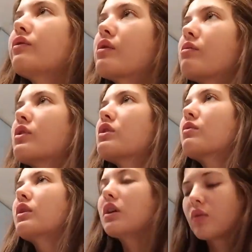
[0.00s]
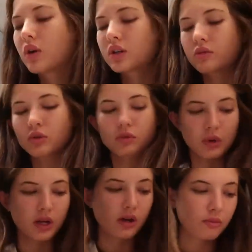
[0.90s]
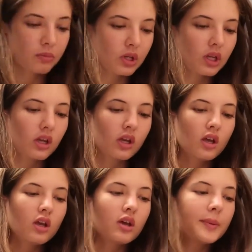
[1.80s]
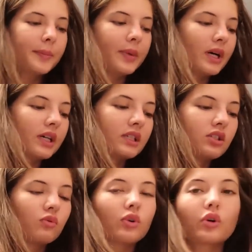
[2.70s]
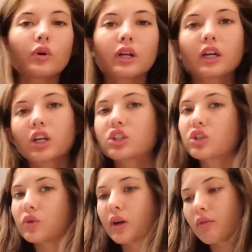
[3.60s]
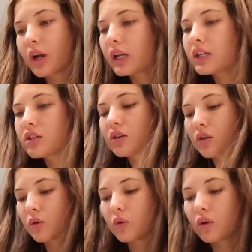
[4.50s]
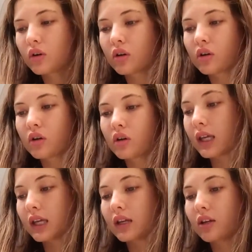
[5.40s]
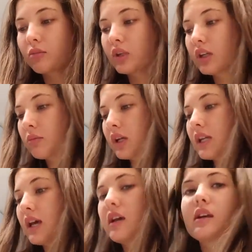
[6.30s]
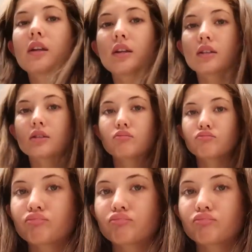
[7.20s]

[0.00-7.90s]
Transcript: From this week wearing so much makeup, but we're going to get ready so I can begin my day and